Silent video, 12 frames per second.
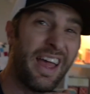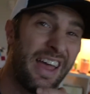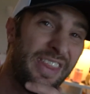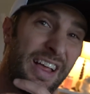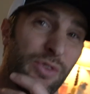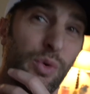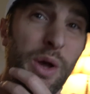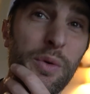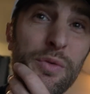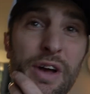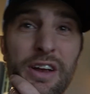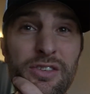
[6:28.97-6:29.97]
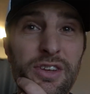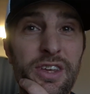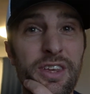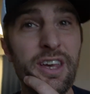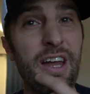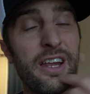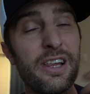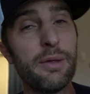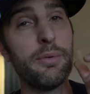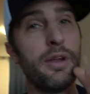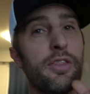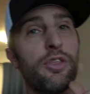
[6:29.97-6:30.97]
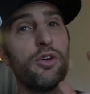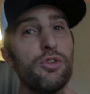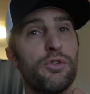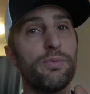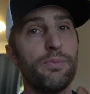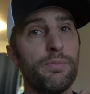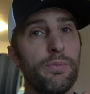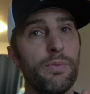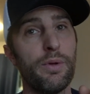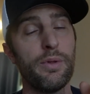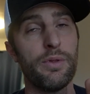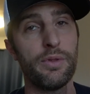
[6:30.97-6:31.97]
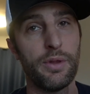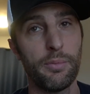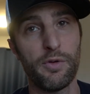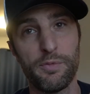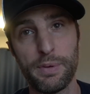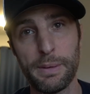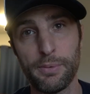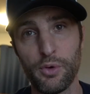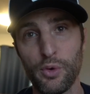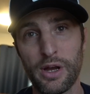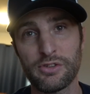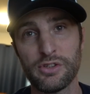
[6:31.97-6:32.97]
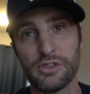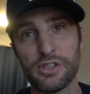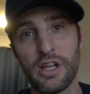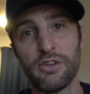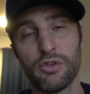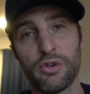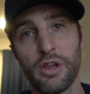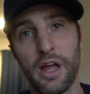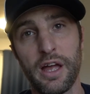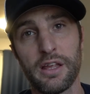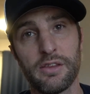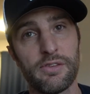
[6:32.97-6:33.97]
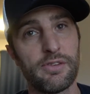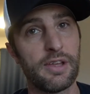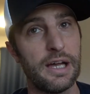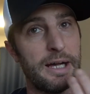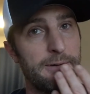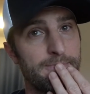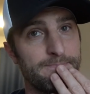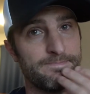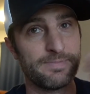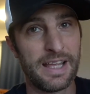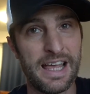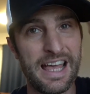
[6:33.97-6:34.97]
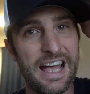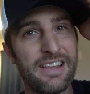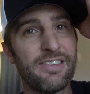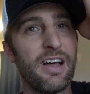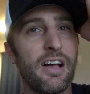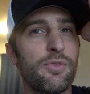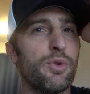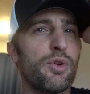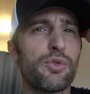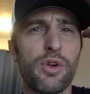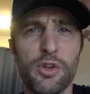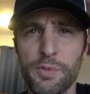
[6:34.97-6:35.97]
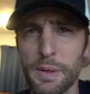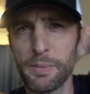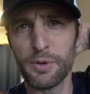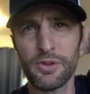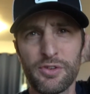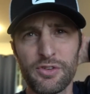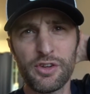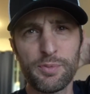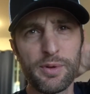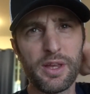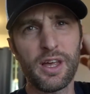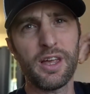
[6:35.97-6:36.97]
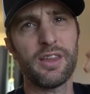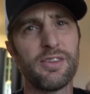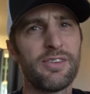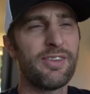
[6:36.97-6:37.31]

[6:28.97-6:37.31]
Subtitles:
And that's why we've actually kind of limited those number of people who actually change her lines. It's not because we don't trust people, it's just because